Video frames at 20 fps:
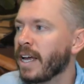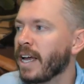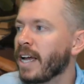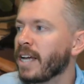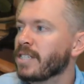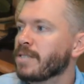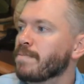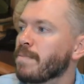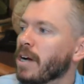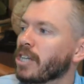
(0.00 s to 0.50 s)

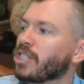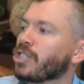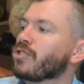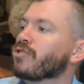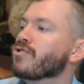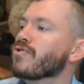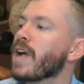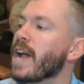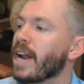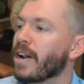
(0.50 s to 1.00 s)
is much
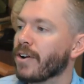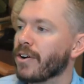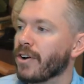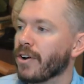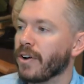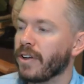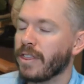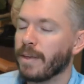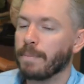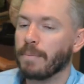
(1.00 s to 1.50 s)
greater
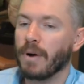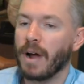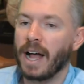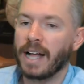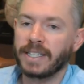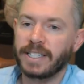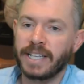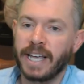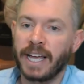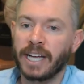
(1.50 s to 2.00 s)
during the
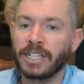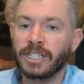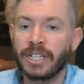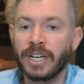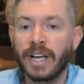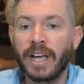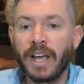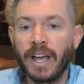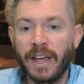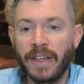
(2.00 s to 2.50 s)
Bronze Age
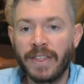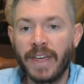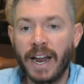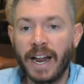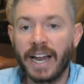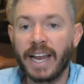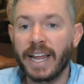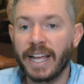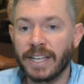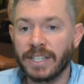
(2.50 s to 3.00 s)
than
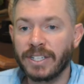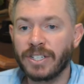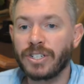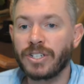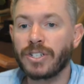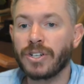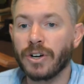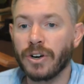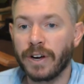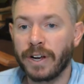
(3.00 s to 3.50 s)
it is
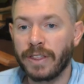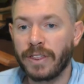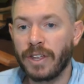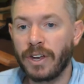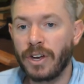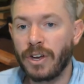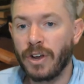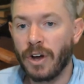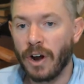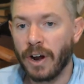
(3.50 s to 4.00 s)
during the
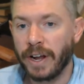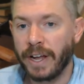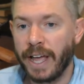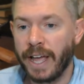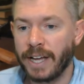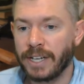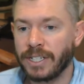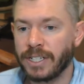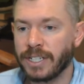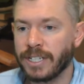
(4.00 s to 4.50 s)
Dark
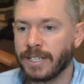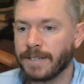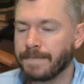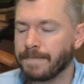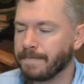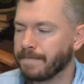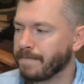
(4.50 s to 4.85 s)
Ages.